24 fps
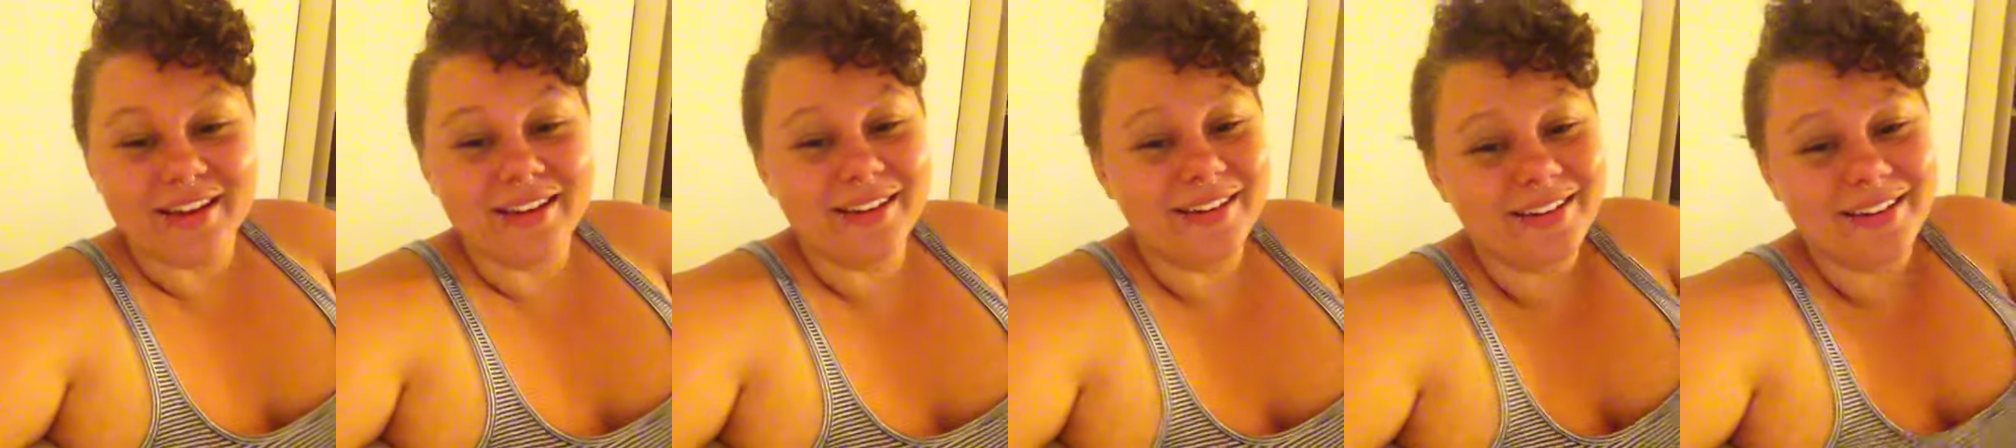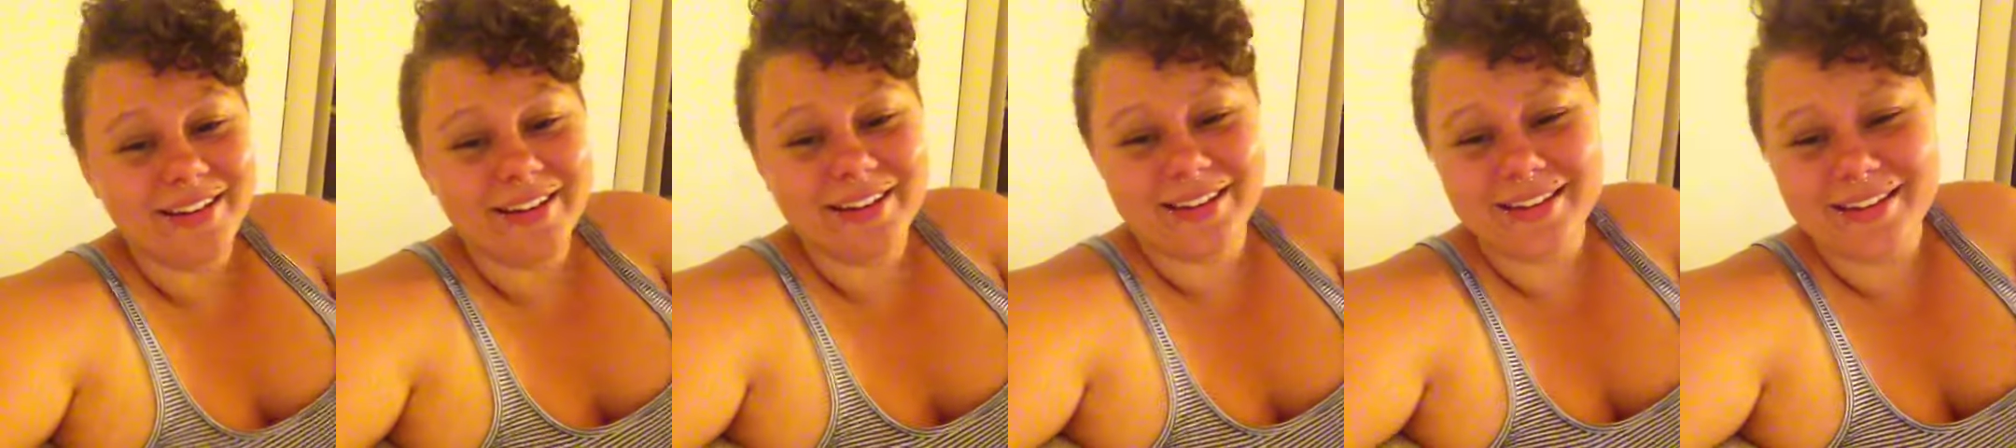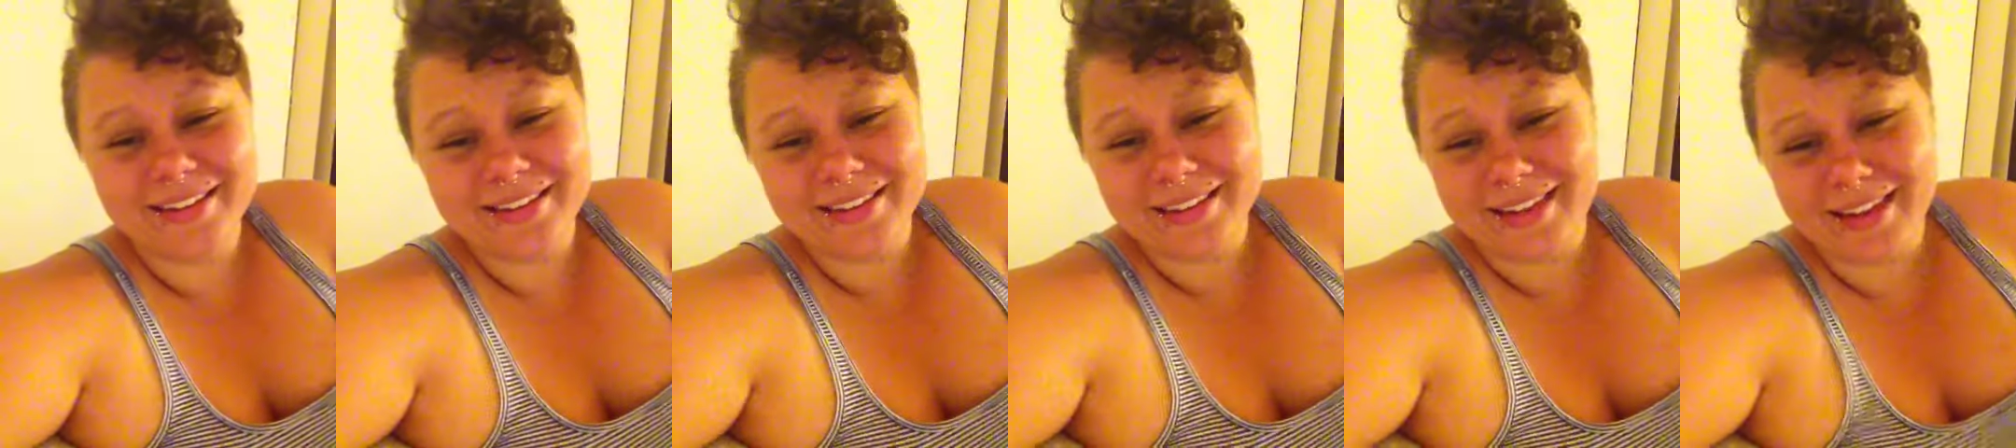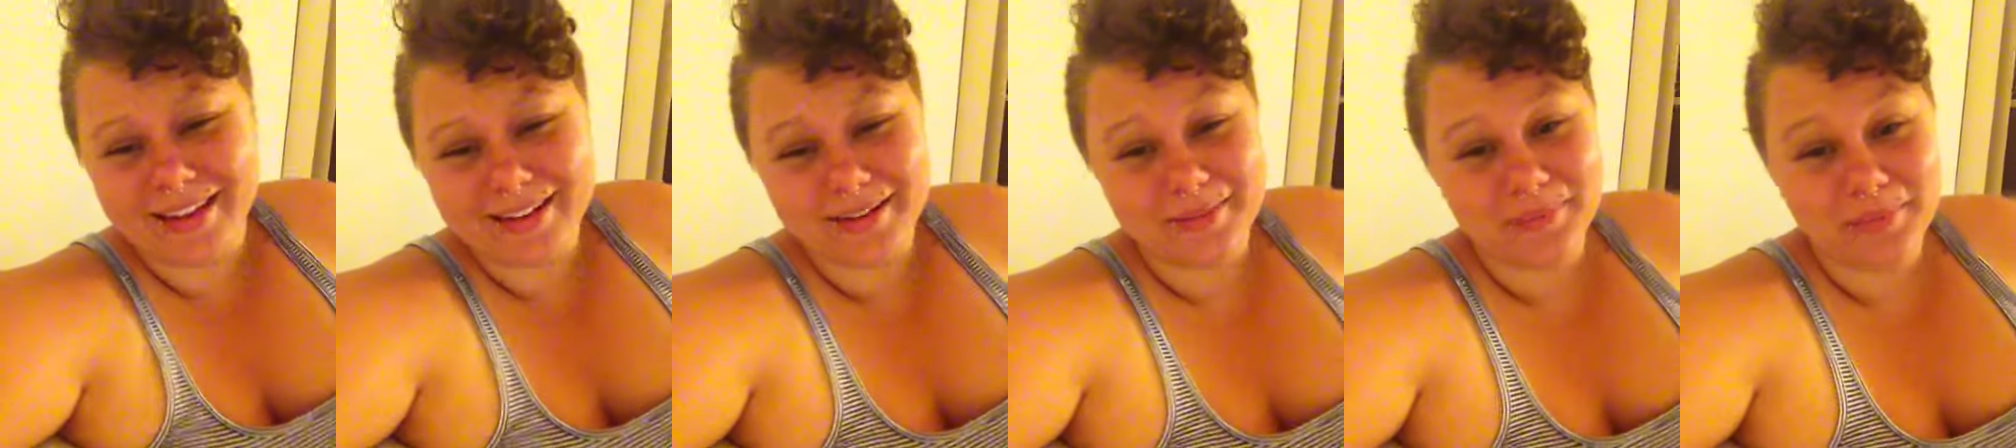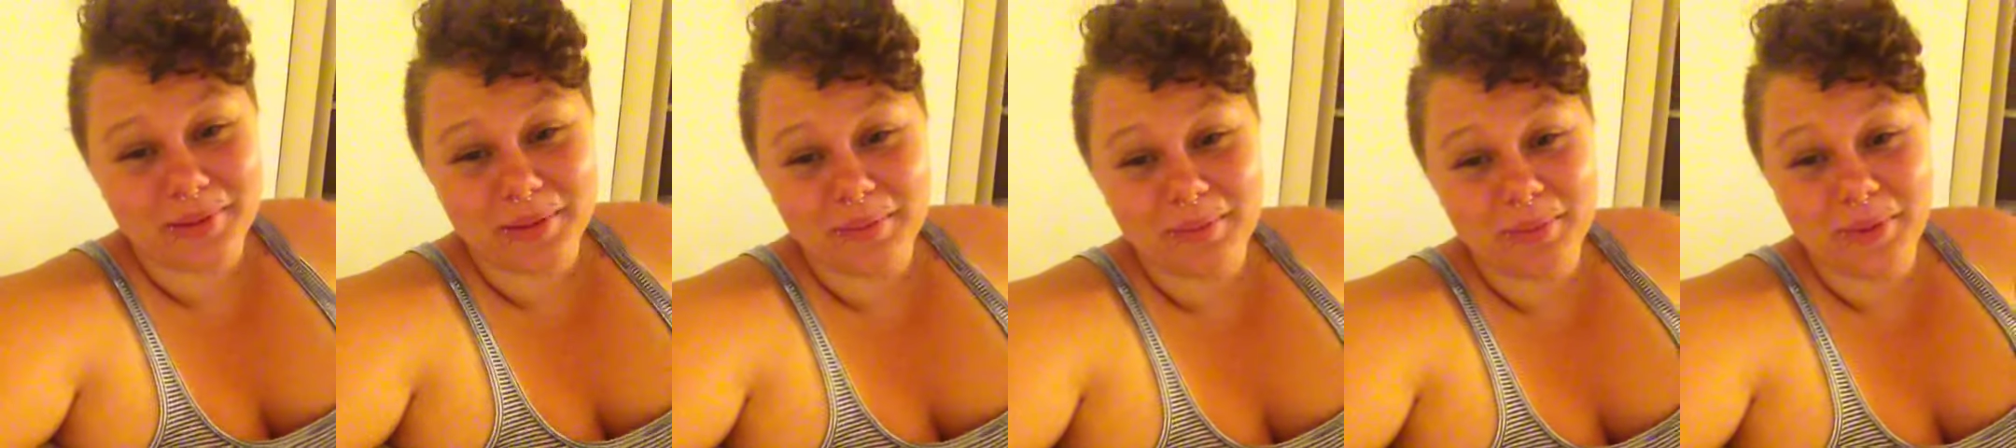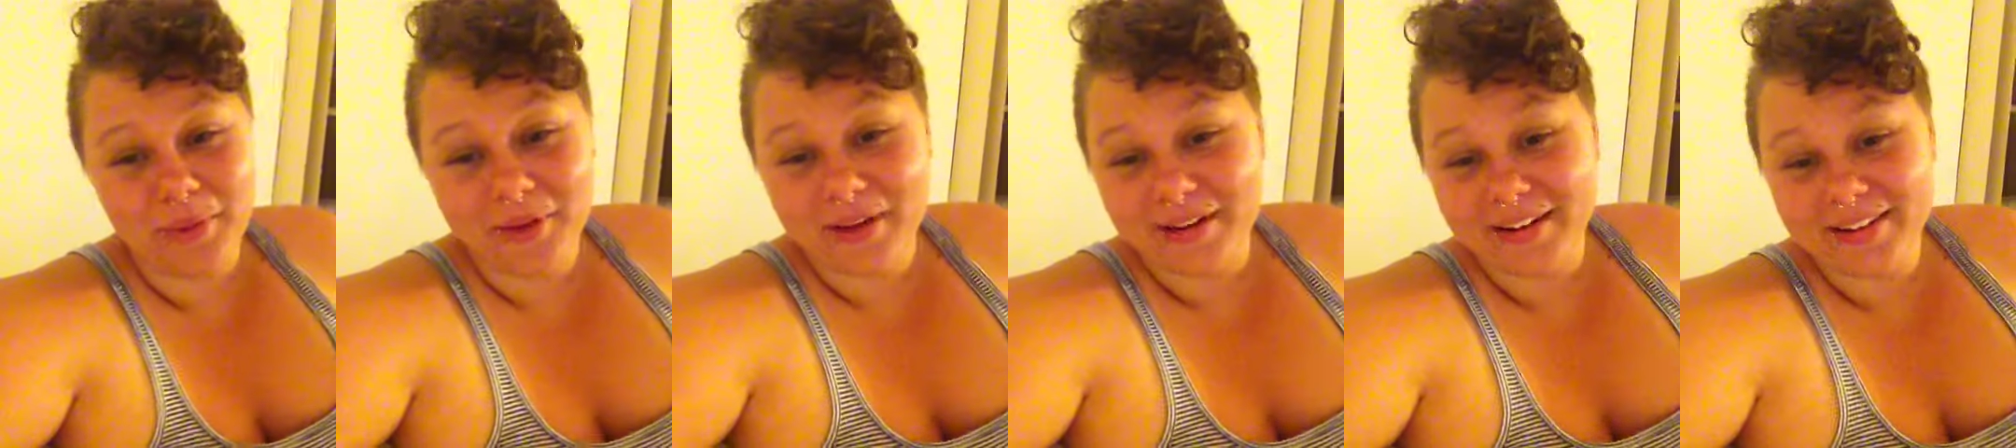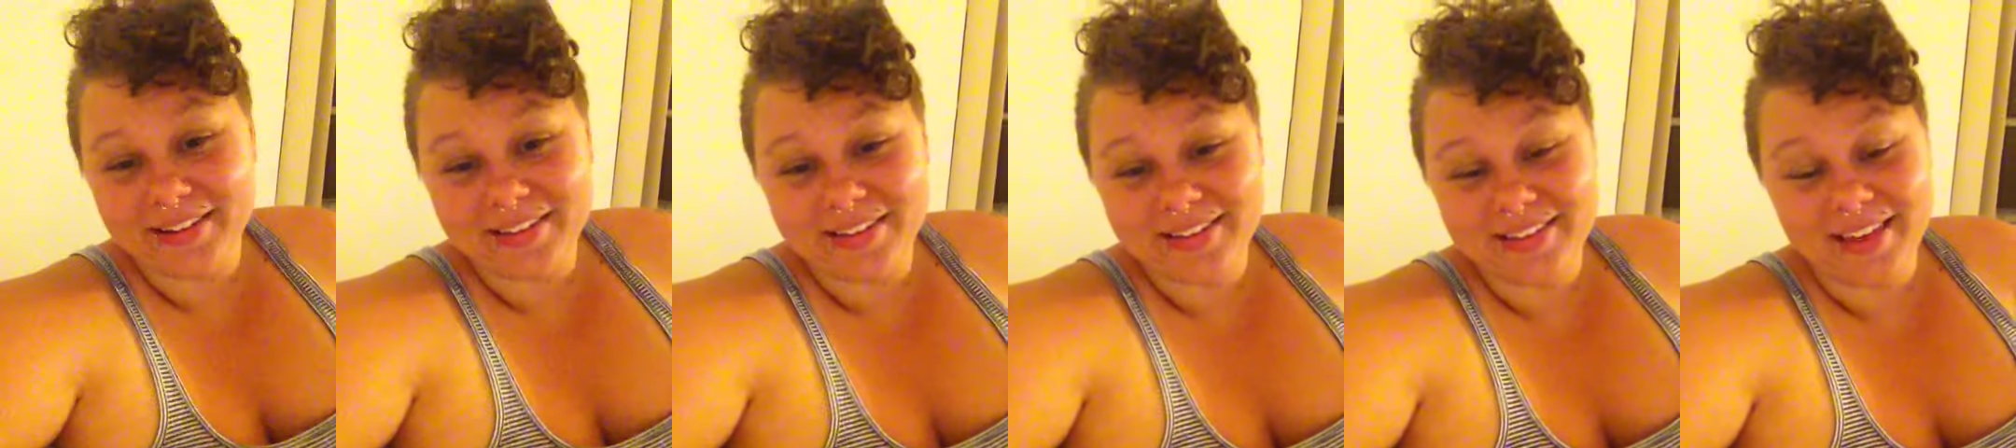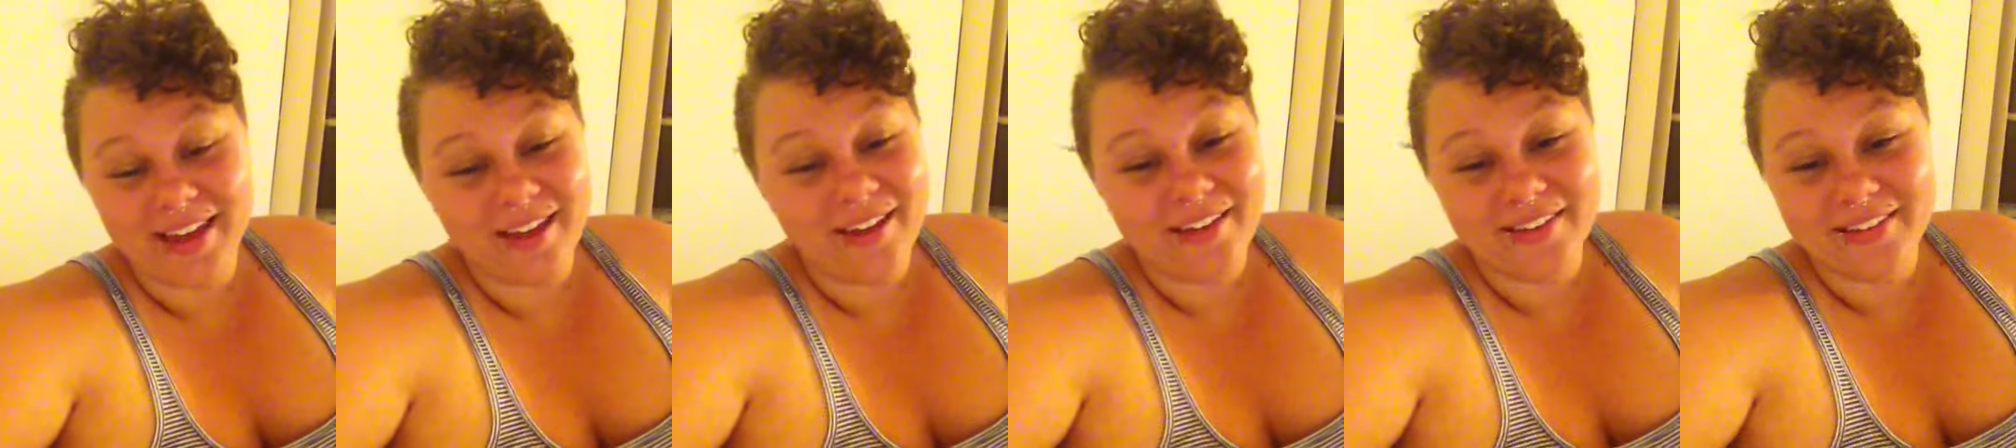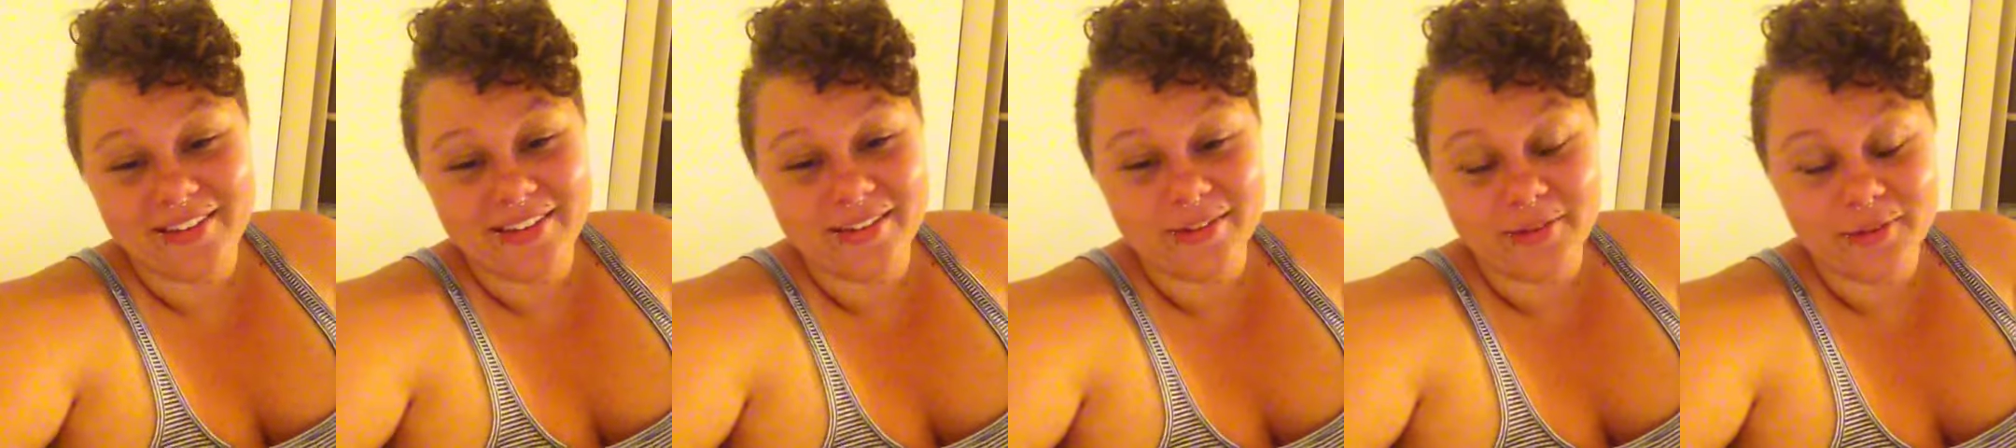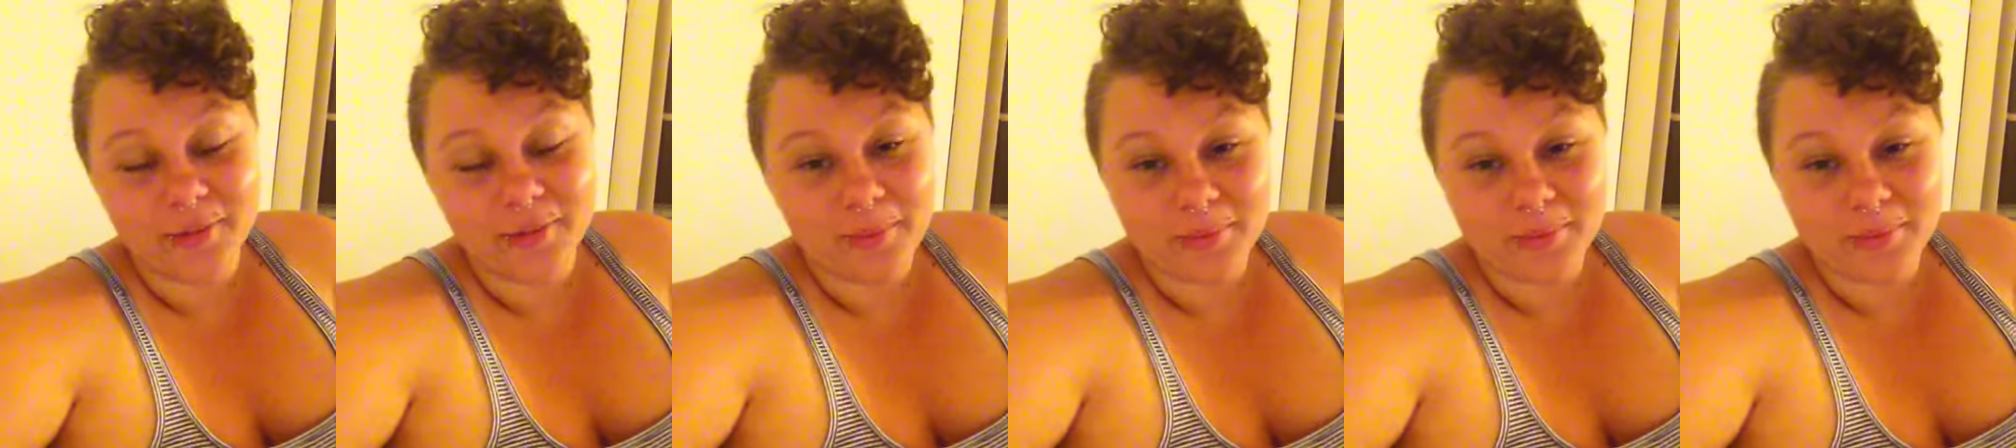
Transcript: It's gonna be boring as hell too.